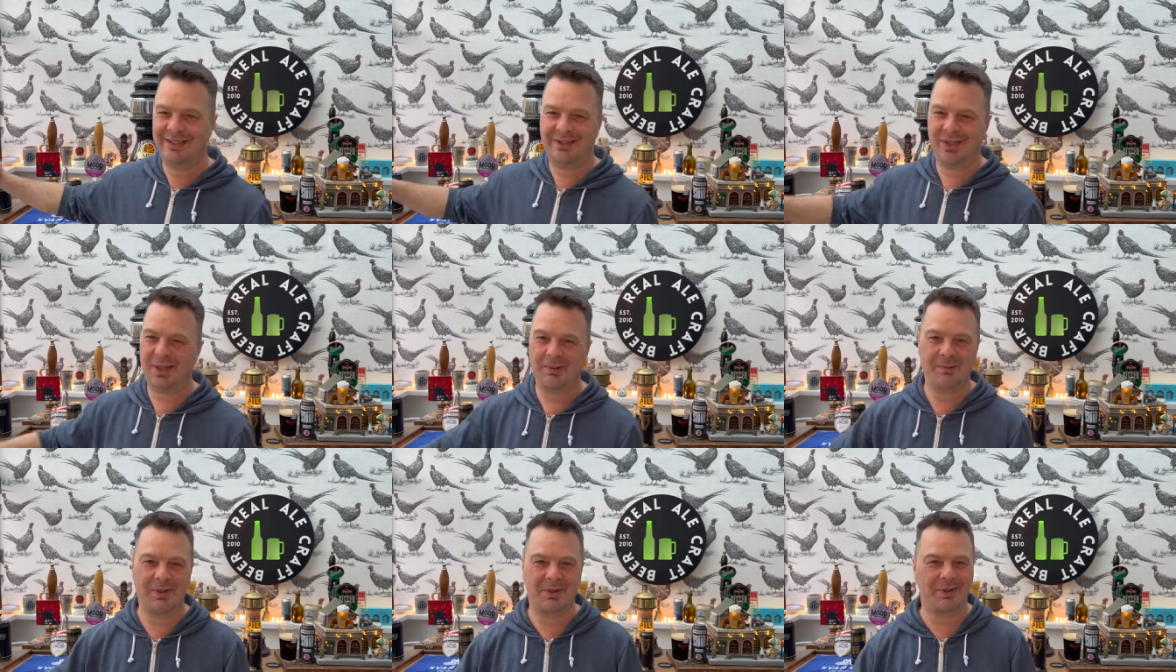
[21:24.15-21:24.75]

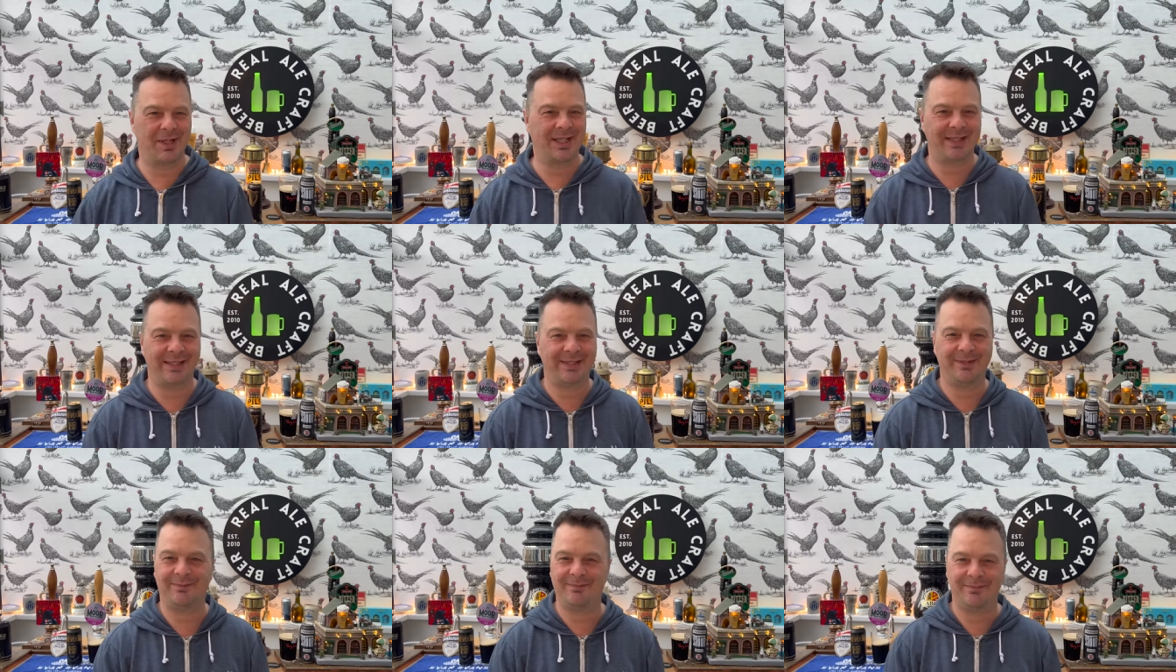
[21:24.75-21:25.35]
Colin McGregor.
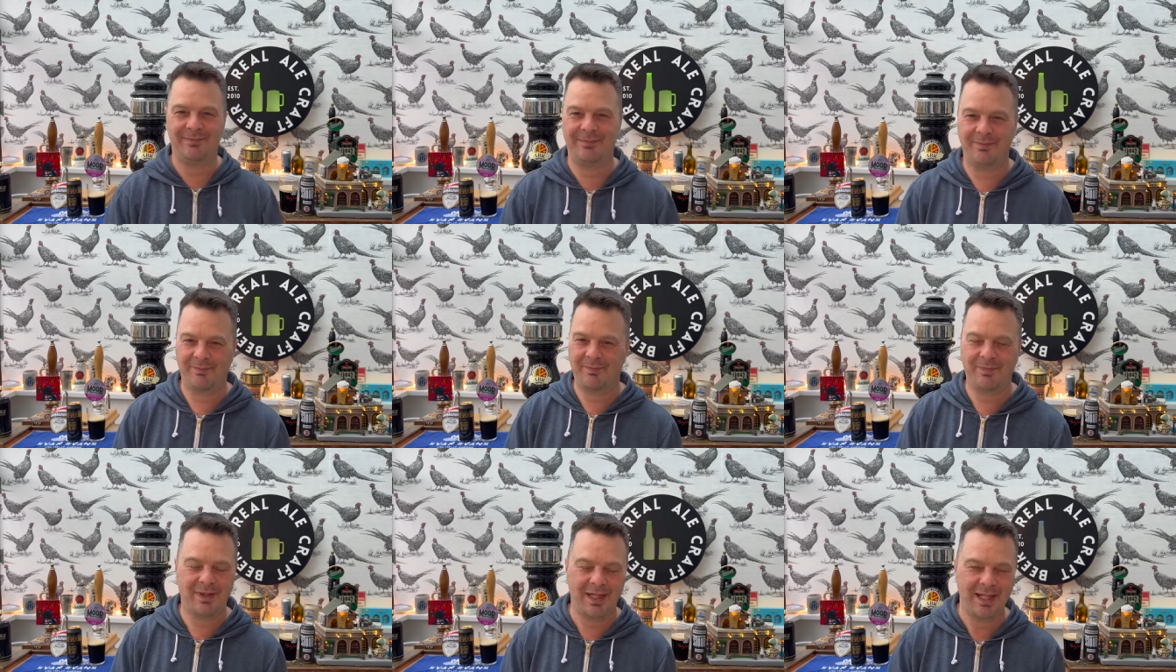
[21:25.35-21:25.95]

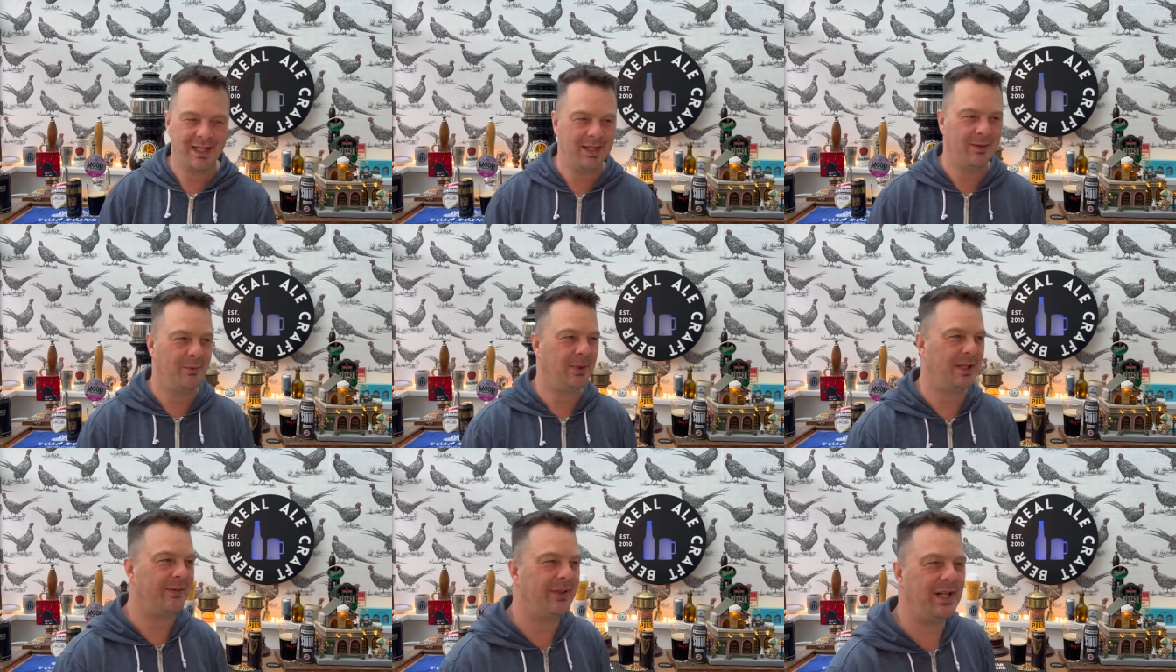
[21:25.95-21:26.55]

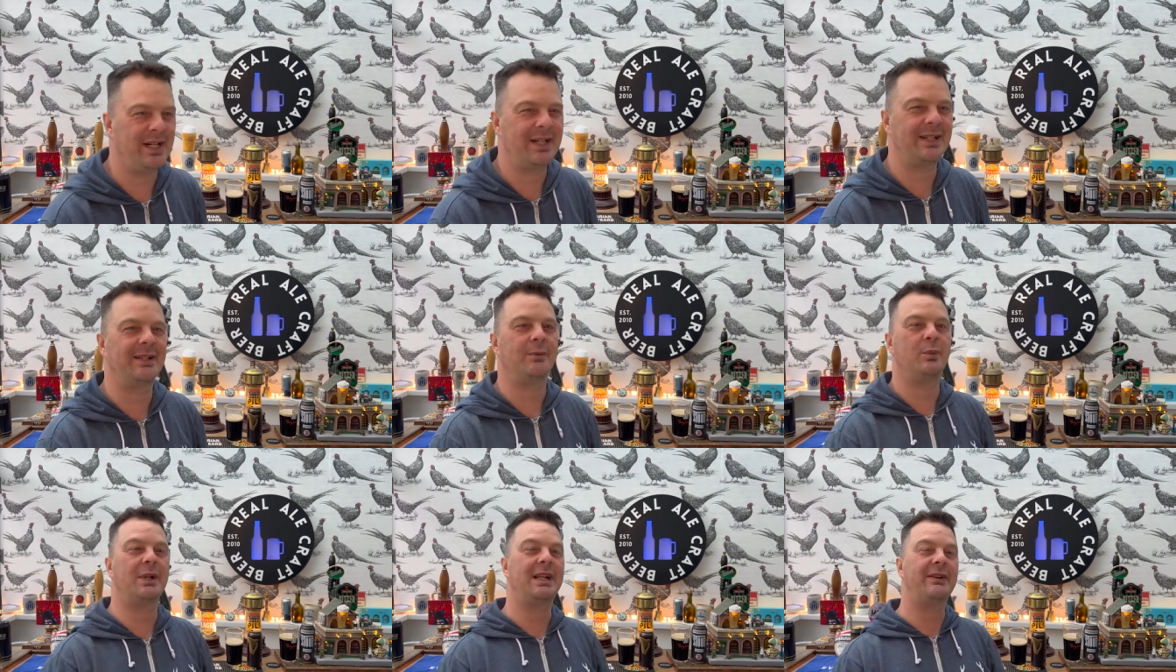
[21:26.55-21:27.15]
We're living in a,
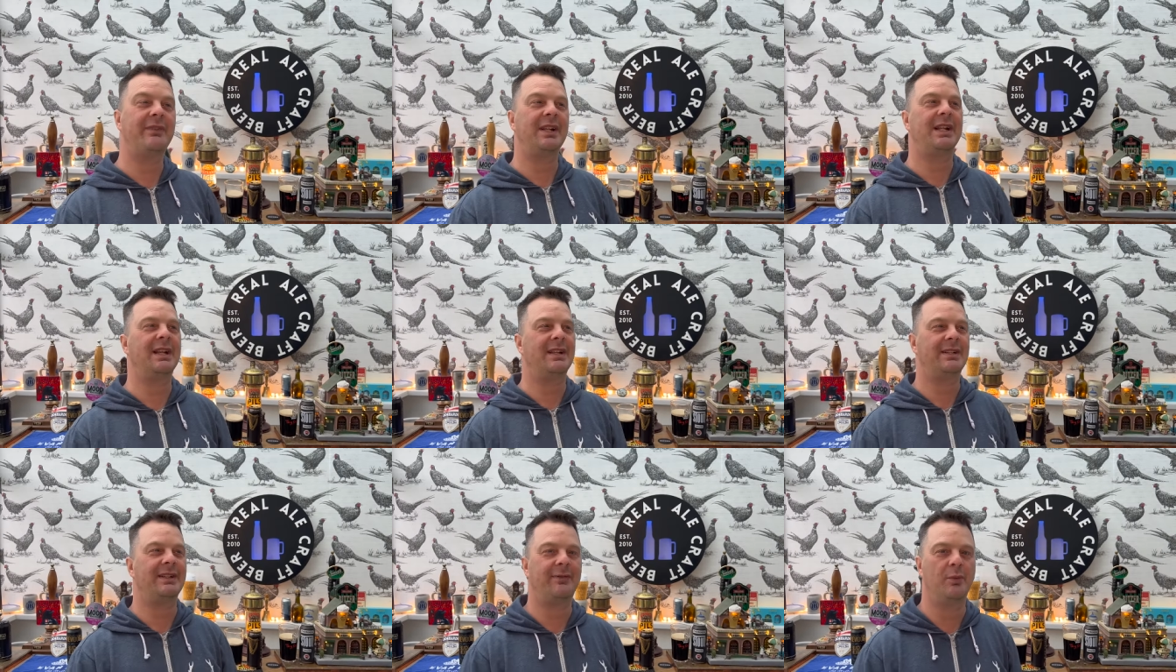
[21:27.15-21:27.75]
we're living in a
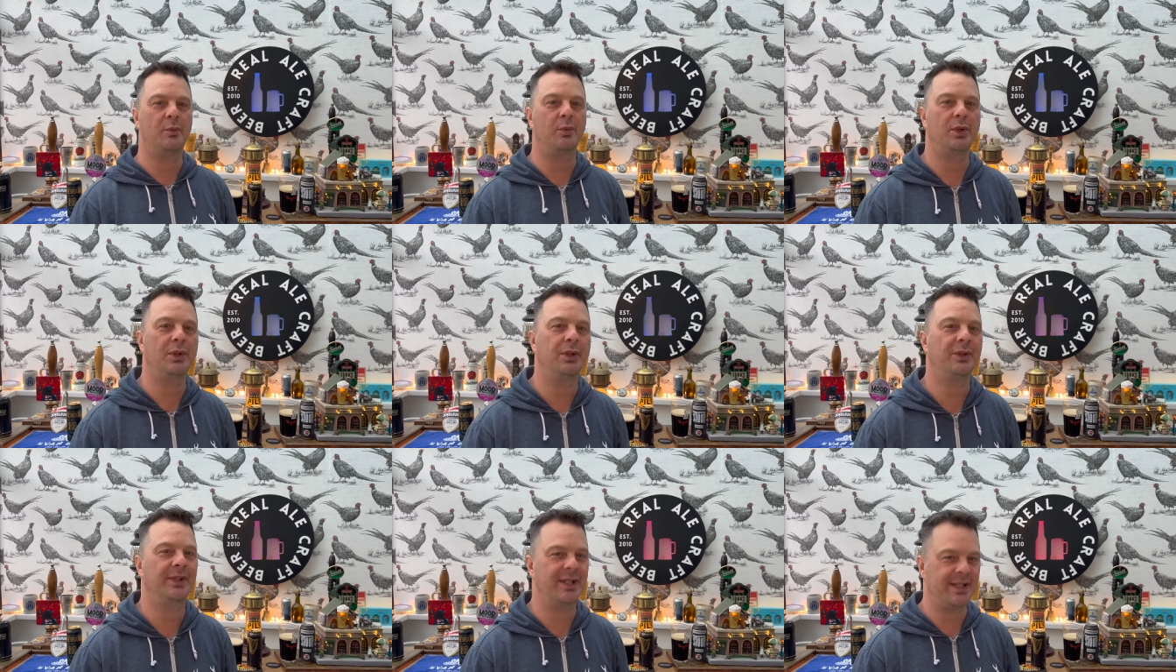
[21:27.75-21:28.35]
different
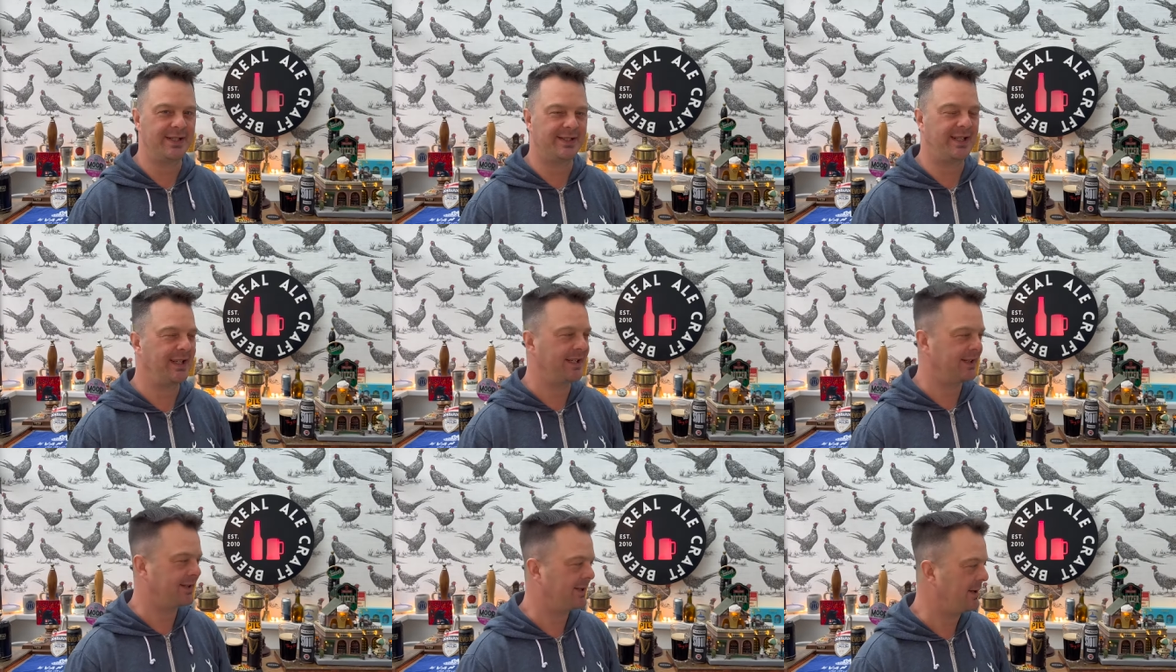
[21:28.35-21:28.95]
world these
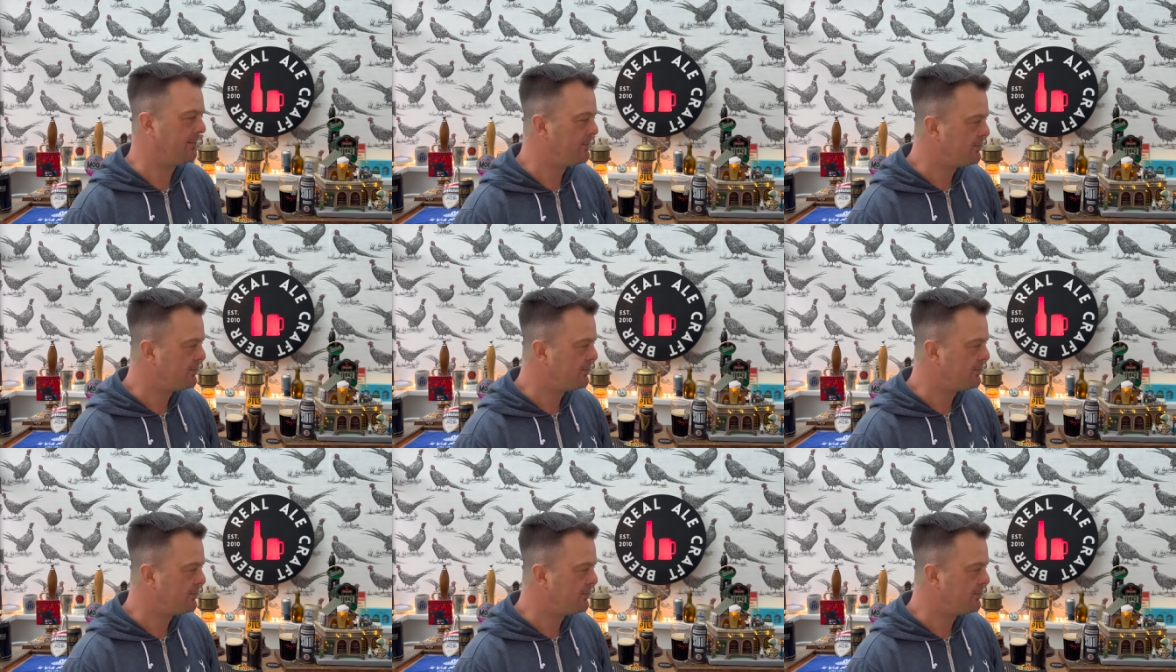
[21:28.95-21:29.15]
days.